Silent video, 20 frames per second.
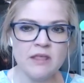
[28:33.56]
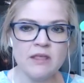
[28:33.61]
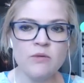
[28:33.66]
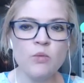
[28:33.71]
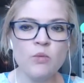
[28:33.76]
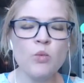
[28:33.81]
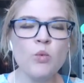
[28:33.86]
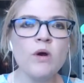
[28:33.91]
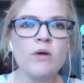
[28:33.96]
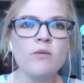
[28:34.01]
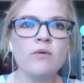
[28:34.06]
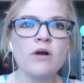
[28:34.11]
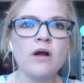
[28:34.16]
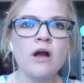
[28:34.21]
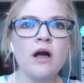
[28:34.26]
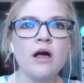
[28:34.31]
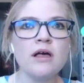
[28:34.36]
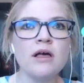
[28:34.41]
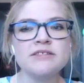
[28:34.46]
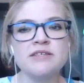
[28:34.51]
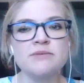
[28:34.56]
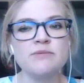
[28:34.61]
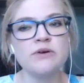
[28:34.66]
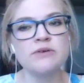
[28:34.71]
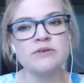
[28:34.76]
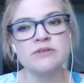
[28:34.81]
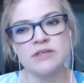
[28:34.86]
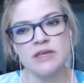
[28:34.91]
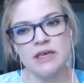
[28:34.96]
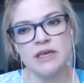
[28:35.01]
what will cause the
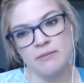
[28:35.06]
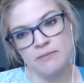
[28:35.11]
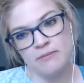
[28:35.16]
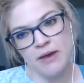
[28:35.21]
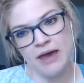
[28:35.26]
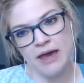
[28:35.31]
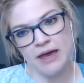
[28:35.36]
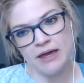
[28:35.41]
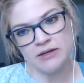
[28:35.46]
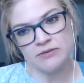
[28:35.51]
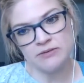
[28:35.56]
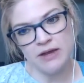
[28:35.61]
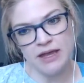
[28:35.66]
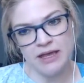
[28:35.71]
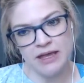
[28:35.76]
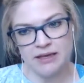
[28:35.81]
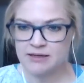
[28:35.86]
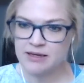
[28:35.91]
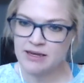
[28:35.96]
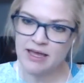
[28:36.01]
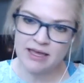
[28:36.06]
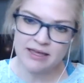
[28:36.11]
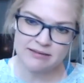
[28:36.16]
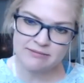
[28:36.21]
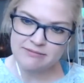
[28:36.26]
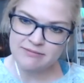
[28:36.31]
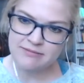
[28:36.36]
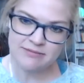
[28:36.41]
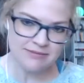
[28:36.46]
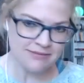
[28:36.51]
most impact, right? Not
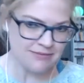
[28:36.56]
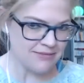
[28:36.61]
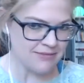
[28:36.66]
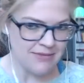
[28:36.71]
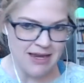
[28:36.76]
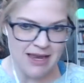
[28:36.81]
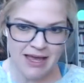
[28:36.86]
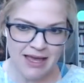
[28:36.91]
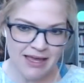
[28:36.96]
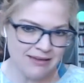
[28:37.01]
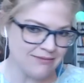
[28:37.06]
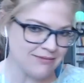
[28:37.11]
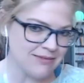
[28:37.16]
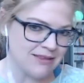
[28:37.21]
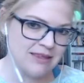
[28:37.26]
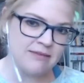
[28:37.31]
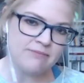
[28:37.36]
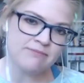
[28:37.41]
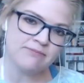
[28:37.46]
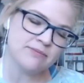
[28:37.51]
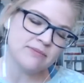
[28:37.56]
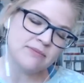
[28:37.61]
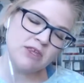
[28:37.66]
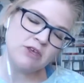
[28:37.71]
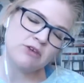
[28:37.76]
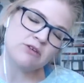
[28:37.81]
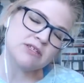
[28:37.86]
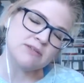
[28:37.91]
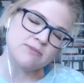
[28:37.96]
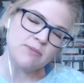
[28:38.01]
the
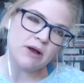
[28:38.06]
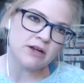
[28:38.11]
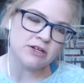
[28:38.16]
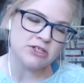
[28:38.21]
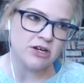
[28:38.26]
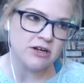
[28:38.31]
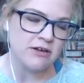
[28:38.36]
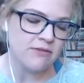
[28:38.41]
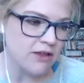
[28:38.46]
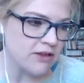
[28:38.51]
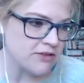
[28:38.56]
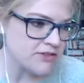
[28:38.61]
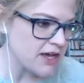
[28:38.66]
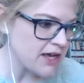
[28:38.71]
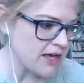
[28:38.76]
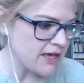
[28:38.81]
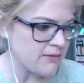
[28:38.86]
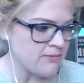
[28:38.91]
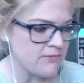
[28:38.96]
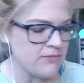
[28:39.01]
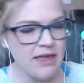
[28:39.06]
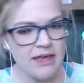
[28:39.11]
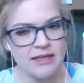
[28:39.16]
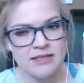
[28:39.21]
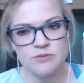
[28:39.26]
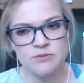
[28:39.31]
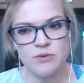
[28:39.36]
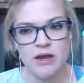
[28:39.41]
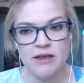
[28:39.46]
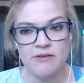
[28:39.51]
cutest bar chart of all time. That's
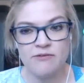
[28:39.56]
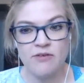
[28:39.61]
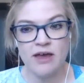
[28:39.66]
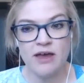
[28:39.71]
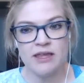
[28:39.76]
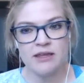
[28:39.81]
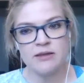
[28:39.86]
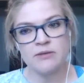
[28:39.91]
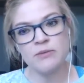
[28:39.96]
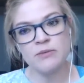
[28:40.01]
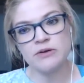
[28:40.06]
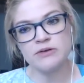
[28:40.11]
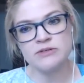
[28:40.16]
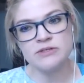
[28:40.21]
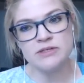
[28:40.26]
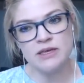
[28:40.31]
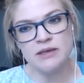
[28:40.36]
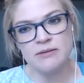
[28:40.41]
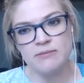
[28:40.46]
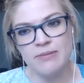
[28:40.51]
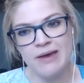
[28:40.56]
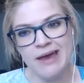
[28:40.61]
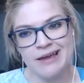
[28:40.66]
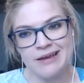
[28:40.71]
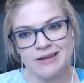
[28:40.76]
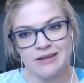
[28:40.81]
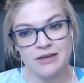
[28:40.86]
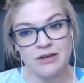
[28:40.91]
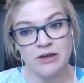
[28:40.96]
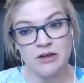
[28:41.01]
where I find the most
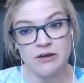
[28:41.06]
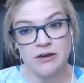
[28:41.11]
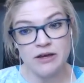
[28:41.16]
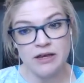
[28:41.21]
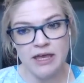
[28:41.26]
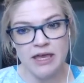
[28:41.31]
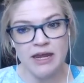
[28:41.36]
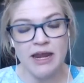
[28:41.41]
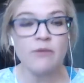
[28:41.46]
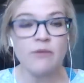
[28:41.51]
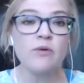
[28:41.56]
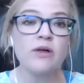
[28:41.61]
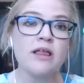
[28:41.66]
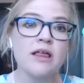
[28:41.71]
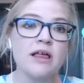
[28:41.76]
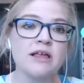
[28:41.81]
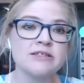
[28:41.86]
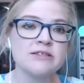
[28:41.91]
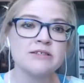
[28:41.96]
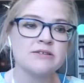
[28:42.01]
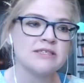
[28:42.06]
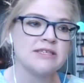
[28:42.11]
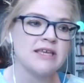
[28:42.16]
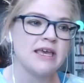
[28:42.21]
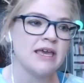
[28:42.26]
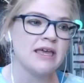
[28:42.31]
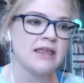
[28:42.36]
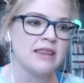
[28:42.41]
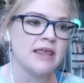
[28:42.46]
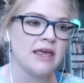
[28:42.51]
impact occurring. And I will also
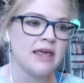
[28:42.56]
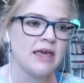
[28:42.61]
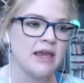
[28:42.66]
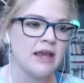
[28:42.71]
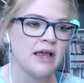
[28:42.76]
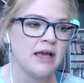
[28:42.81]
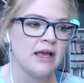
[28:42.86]
say that